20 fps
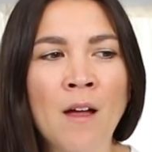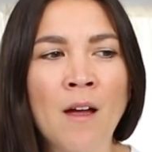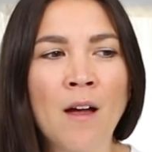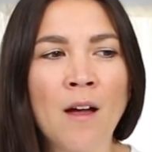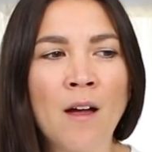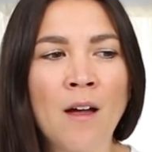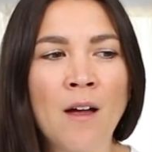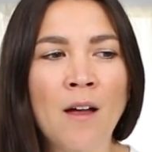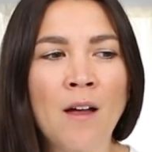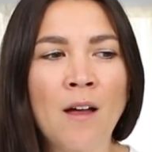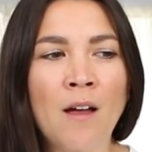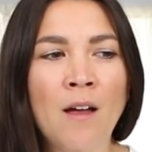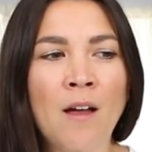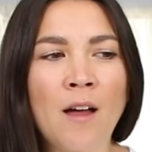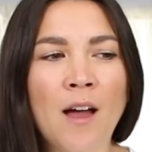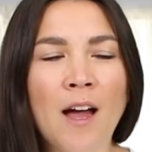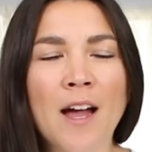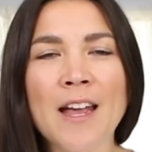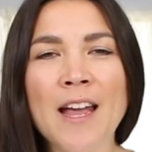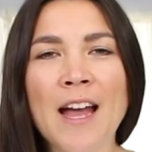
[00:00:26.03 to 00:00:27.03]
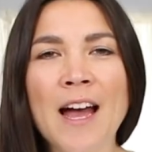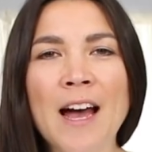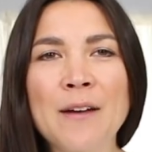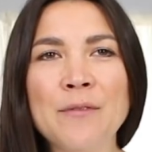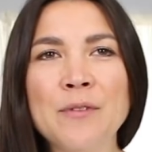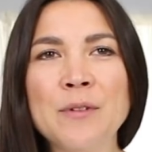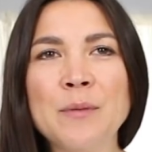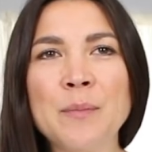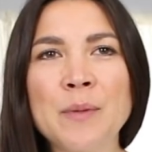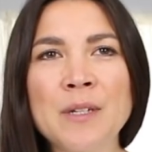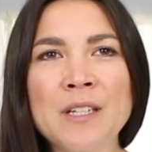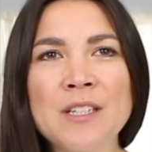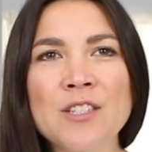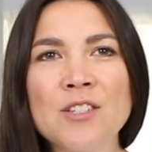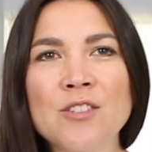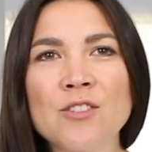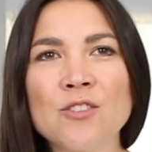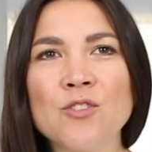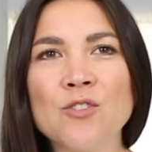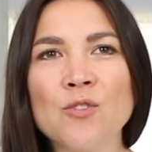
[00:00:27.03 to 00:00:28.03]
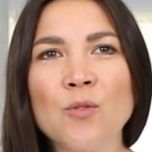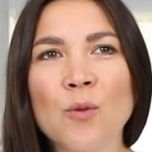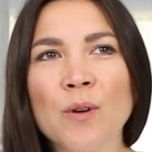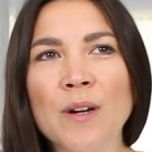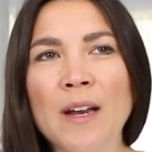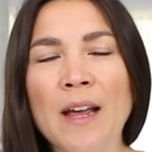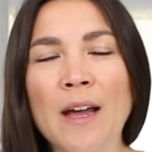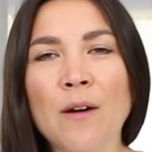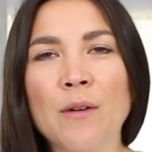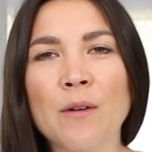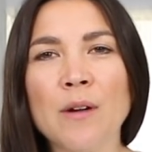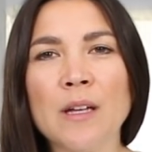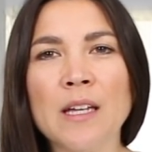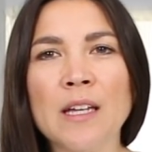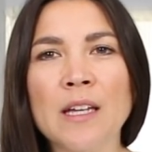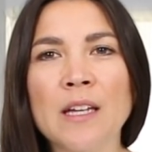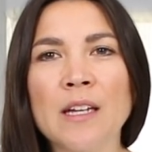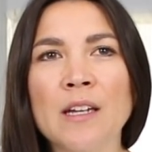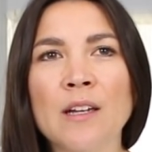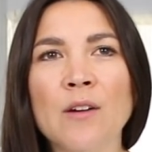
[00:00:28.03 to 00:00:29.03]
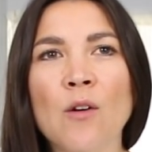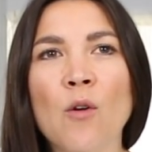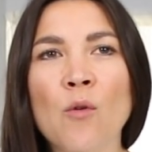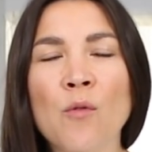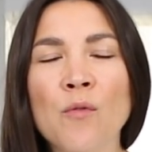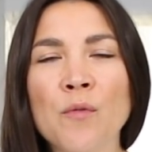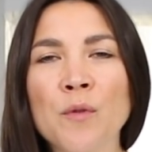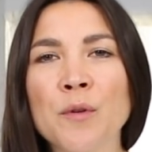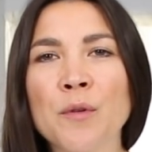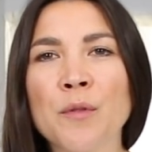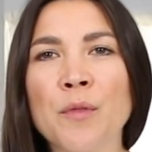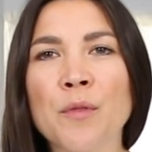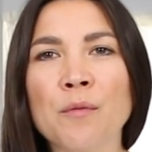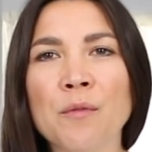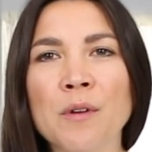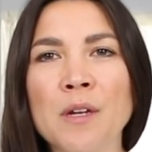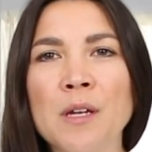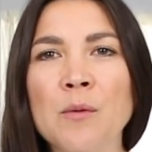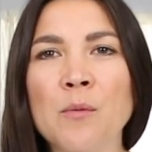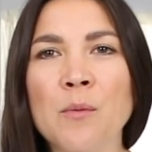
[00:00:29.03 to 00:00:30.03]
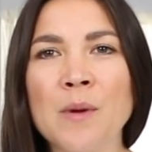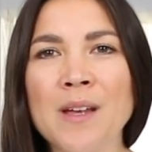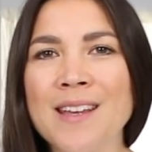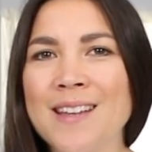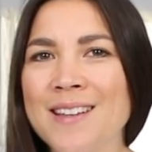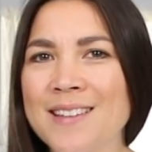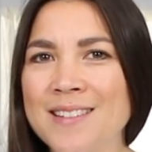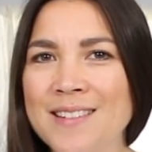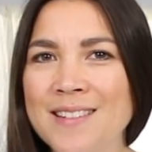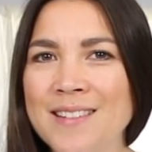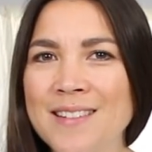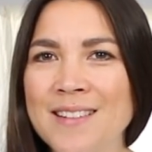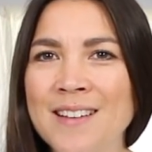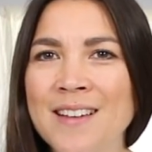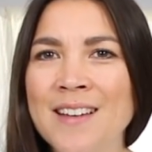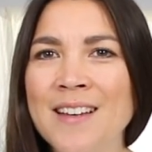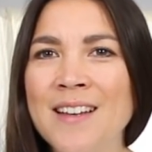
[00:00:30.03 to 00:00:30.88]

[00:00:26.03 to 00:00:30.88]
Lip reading: I haven't been to the store now in over 3 weeks.